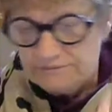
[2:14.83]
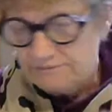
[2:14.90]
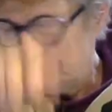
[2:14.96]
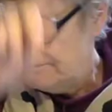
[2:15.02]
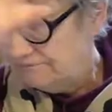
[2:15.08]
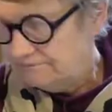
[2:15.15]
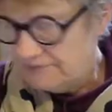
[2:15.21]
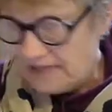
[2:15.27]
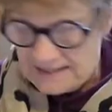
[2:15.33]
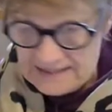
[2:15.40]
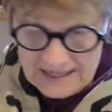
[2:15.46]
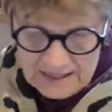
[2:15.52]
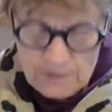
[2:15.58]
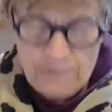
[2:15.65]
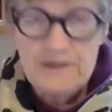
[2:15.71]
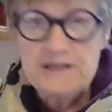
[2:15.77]
I'd take a
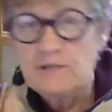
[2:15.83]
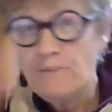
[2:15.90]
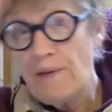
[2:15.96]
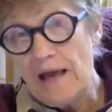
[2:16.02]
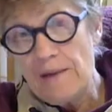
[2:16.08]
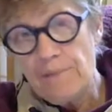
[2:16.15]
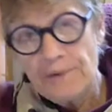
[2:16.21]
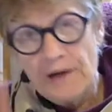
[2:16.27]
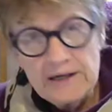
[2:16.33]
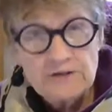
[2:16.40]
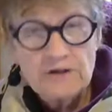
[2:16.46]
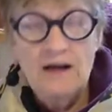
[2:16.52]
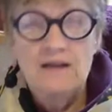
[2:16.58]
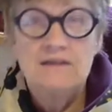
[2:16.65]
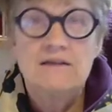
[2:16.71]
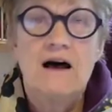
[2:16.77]
piece of paper, I'd draw a
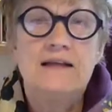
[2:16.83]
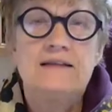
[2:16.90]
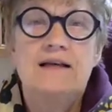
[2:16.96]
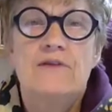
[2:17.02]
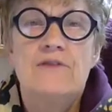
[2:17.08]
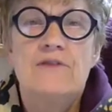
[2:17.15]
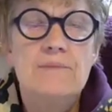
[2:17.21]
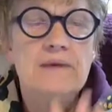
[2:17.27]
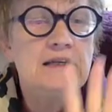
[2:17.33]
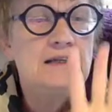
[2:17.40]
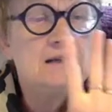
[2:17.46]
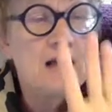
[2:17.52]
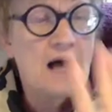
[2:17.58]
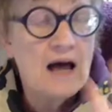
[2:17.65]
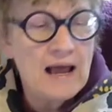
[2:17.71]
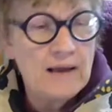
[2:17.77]
line down the middle,
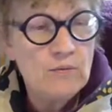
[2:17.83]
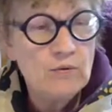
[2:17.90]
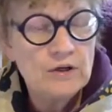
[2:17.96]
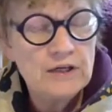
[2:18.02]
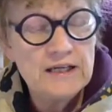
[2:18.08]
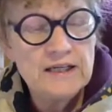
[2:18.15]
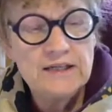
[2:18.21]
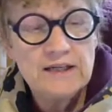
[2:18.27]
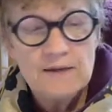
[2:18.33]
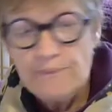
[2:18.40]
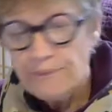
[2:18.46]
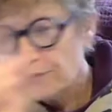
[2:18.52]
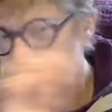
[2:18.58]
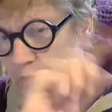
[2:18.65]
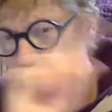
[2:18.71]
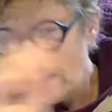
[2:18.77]
I would
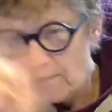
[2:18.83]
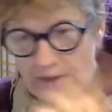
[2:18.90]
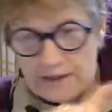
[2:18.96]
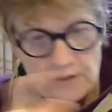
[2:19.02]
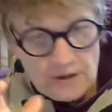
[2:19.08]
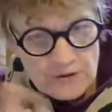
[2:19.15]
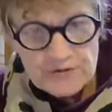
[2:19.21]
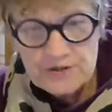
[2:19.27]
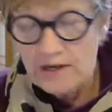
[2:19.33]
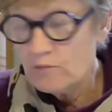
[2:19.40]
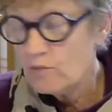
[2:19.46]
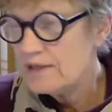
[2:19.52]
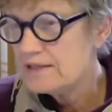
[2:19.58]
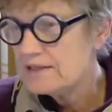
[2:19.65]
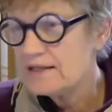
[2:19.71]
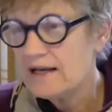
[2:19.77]
write my notes on one
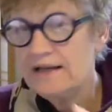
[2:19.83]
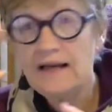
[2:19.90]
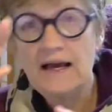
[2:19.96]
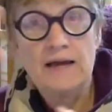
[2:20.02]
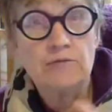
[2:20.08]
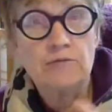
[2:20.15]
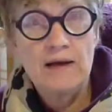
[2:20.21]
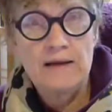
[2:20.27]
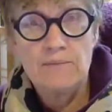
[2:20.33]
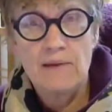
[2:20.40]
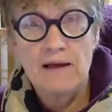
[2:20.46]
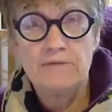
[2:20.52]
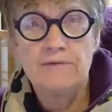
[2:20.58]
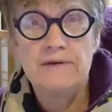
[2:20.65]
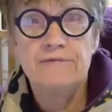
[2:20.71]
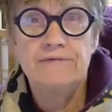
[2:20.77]
side, I'd write my
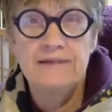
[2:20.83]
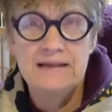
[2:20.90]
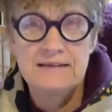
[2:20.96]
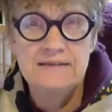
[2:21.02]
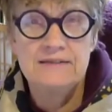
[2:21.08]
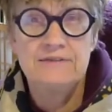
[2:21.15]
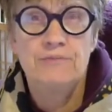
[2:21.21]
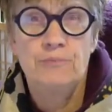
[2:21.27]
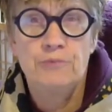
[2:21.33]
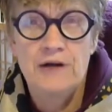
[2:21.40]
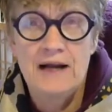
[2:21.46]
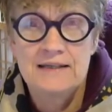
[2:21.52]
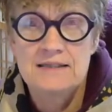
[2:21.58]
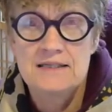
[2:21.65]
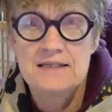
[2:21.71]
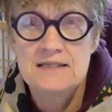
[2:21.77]
reflective
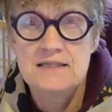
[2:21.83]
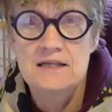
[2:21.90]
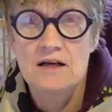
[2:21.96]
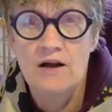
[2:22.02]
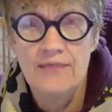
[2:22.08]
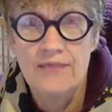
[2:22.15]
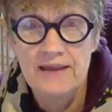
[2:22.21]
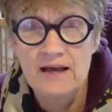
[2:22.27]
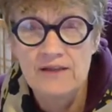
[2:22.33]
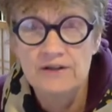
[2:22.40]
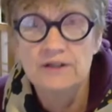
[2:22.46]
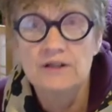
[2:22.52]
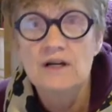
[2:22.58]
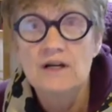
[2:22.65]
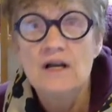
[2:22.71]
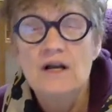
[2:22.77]
practice on the other.
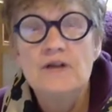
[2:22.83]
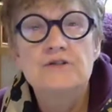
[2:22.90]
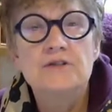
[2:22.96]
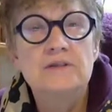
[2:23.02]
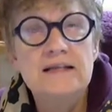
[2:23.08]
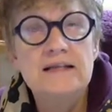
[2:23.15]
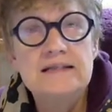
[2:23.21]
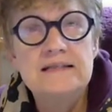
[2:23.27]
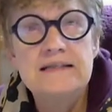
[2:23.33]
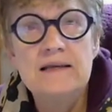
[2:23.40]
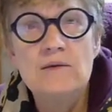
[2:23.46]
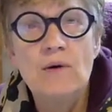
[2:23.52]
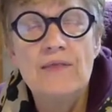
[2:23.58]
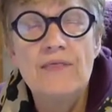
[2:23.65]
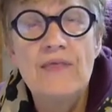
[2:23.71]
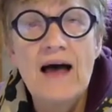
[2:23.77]
So let's see what
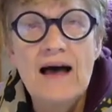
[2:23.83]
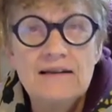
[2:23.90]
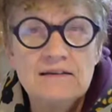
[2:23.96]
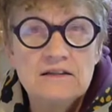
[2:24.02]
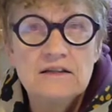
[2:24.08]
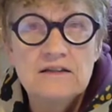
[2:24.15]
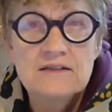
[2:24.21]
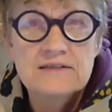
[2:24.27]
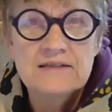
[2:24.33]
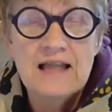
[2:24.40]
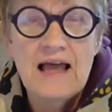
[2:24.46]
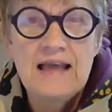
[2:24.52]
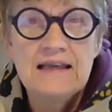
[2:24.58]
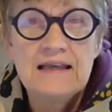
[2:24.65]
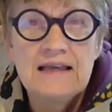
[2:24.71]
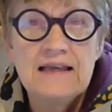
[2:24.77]
that looks like
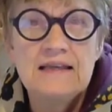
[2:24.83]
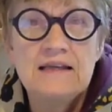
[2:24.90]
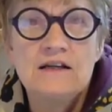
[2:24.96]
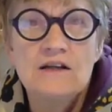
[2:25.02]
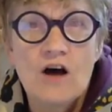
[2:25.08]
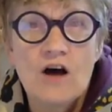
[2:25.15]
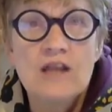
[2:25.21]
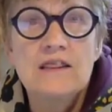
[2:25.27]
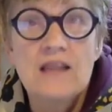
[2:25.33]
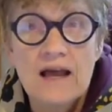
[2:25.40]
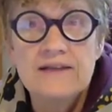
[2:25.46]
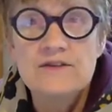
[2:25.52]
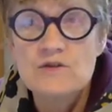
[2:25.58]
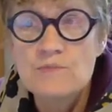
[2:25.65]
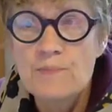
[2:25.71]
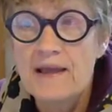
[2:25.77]
in an online
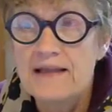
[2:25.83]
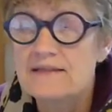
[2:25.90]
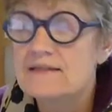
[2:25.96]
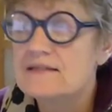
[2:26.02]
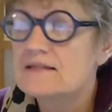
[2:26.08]
space.